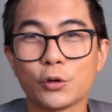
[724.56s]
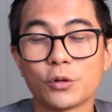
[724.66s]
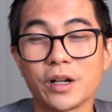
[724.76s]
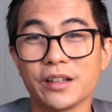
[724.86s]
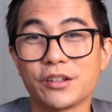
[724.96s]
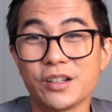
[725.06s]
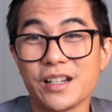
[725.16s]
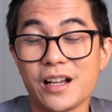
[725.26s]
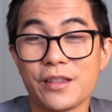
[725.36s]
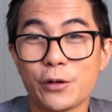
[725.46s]
Great, so
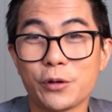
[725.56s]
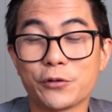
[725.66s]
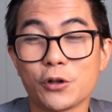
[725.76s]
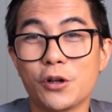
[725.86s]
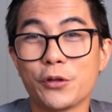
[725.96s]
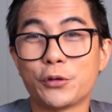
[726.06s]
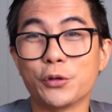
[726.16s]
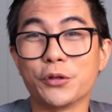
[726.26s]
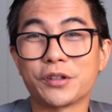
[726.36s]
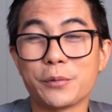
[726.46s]
now that we've gone
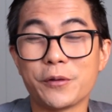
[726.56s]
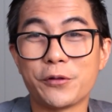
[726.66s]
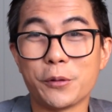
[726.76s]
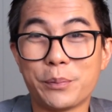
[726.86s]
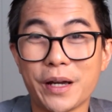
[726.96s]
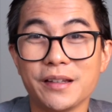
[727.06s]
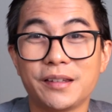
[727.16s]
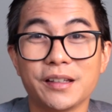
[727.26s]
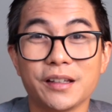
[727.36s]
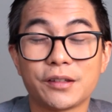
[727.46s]
through some of the
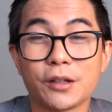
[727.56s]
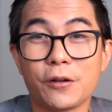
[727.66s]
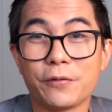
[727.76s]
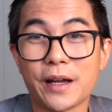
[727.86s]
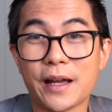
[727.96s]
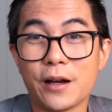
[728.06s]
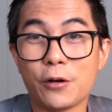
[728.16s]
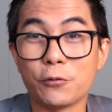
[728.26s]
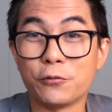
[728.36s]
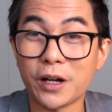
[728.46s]
basics of
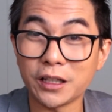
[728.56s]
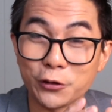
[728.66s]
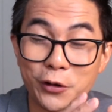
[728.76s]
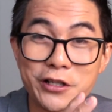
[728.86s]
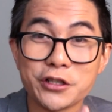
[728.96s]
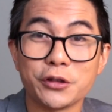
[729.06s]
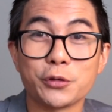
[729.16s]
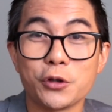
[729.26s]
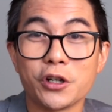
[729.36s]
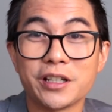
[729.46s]
how valuations
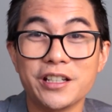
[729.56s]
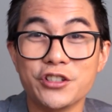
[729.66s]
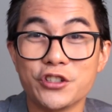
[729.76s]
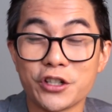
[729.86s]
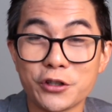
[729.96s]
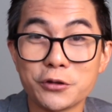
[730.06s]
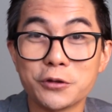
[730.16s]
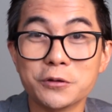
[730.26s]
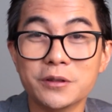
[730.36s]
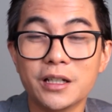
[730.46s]
work in
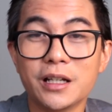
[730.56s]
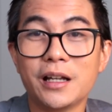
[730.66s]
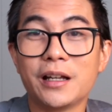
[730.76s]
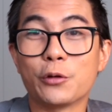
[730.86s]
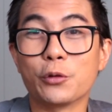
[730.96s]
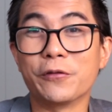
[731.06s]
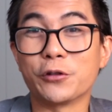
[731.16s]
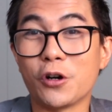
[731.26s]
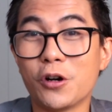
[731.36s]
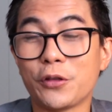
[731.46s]
general,
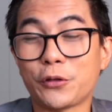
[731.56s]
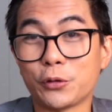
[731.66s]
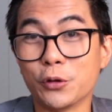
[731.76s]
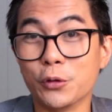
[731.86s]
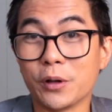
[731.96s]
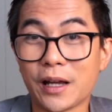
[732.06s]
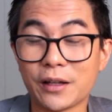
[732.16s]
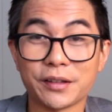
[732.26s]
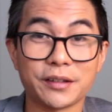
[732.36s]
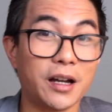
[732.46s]
we've gone through
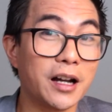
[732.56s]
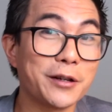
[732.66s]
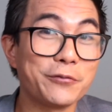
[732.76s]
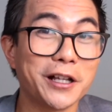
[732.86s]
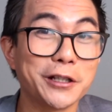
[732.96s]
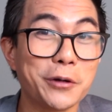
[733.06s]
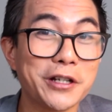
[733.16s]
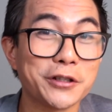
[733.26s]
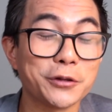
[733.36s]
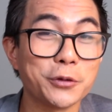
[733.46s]
how startup
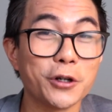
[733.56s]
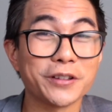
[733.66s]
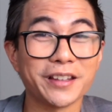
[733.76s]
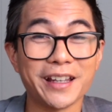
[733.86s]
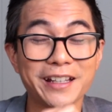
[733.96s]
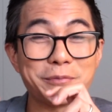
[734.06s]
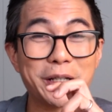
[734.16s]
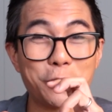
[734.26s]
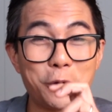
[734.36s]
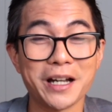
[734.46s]
valuations work, that they can be
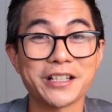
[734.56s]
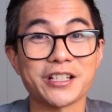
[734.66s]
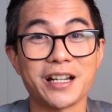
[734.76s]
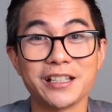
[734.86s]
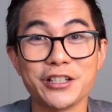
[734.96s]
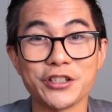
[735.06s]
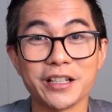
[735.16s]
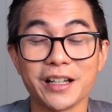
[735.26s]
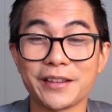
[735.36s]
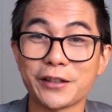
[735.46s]
quite
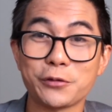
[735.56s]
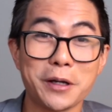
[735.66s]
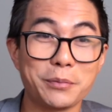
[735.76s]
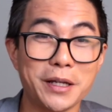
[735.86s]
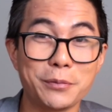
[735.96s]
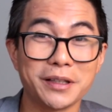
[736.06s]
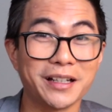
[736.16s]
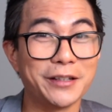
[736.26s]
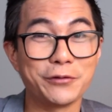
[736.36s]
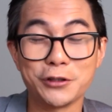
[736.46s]
challenging, and that's why people
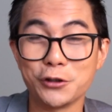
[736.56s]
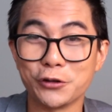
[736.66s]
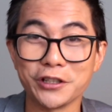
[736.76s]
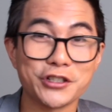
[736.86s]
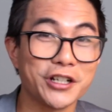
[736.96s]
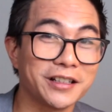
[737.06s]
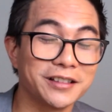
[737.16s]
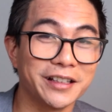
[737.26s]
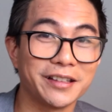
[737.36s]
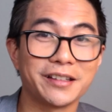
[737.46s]
are even using
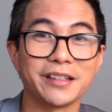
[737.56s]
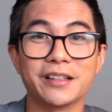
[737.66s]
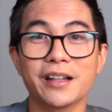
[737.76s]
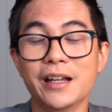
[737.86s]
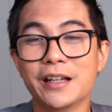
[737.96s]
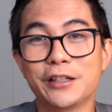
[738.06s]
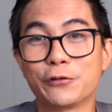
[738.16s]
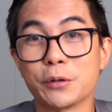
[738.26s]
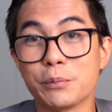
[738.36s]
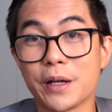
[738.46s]
checklists and
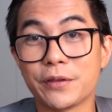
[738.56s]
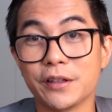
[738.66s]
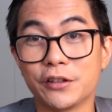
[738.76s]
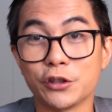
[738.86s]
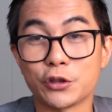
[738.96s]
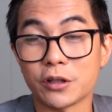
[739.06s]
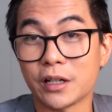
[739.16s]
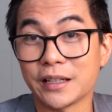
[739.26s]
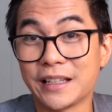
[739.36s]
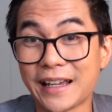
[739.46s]
different methods to
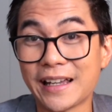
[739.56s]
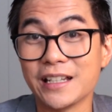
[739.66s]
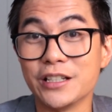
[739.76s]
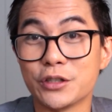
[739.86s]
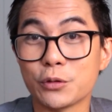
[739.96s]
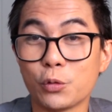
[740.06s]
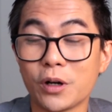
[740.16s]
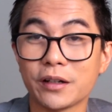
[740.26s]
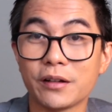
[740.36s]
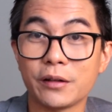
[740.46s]
try to gauge
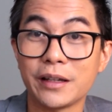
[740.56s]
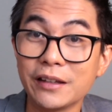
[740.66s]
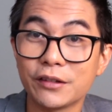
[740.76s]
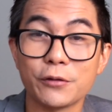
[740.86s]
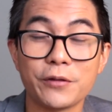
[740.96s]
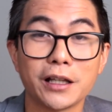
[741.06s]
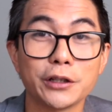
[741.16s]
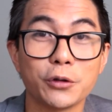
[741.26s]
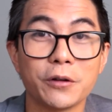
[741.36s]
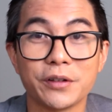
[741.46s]
what is the
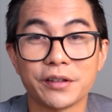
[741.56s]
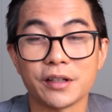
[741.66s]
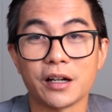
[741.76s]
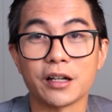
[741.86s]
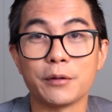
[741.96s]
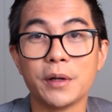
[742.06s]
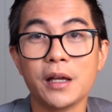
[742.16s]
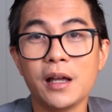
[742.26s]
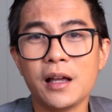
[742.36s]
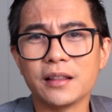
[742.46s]
value of a startup.
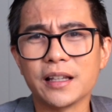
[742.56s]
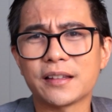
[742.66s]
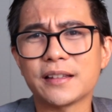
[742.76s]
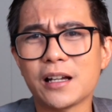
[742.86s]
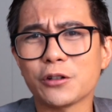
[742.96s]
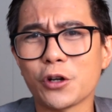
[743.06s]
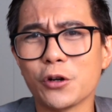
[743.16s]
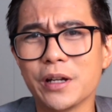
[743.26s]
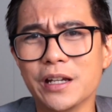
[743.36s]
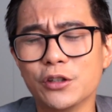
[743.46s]
Let's now
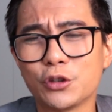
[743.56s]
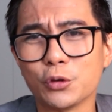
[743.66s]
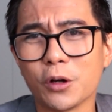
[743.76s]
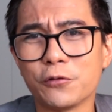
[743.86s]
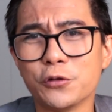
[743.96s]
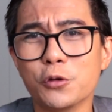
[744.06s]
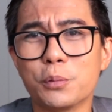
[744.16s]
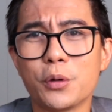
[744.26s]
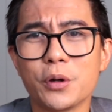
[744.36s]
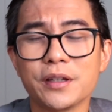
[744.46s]
go into a few
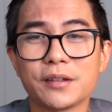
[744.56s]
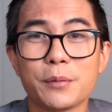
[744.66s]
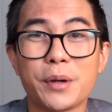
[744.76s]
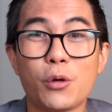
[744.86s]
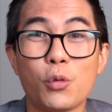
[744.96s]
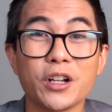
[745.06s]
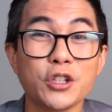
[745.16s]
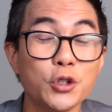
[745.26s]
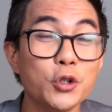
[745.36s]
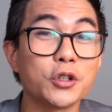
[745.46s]
points about what
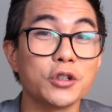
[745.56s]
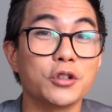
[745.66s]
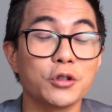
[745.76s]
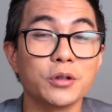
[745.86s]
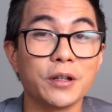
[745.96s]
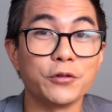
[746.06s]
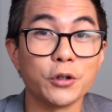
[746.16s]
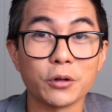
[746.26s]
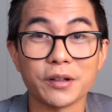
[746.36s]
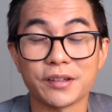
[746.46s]
you can do if
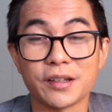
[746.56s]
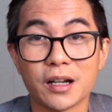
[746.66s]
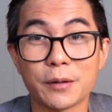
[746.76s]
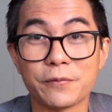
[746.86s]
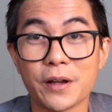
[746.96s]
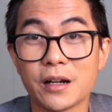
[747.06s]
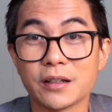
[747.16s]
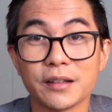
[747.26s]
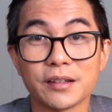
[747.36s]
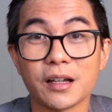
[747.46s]
you're a startup
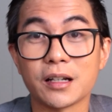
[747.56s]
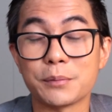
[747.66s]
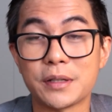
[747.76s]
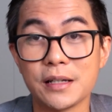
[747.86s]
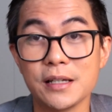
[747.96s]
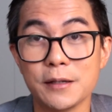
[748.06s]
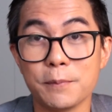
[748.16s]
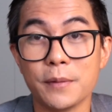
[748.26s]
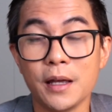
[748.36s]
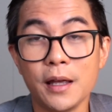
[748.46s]
founder, a startup
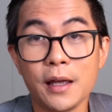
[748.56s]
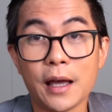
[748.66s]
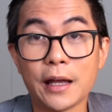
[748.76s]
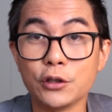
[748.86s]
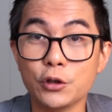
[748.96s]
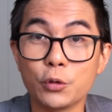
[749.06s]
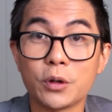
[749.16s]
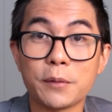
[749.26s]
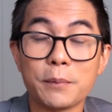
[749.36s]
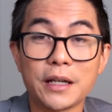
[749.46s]
team, and you
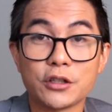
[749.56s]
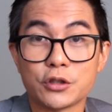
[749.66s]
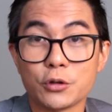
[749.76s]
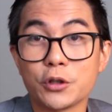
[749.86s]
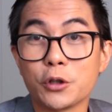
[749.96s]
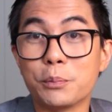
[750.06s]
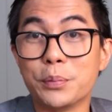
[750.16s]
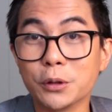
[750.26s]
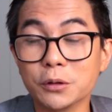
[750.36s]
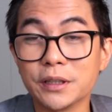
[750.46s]
want to make sure you're
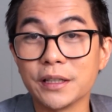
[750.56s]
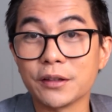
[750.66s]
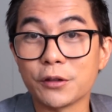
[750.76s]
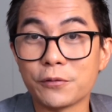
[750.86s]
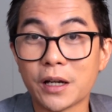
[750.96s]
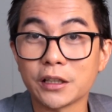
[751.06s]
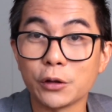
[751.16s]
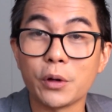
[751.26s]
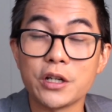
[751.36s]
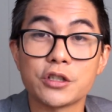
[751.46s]
building the
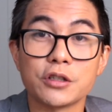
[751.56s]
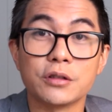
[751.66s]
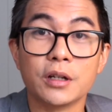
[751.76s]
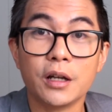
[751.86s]
valuation